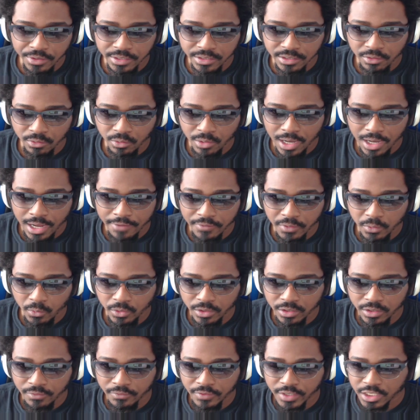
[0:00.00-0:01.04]
is arriving
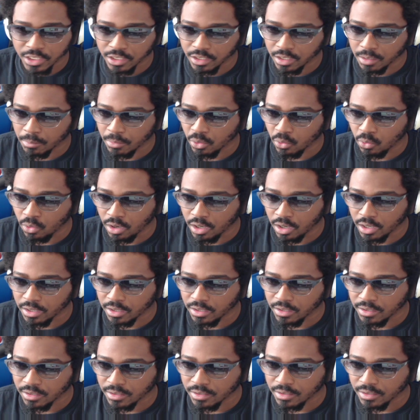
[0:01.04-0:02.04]
with division number one.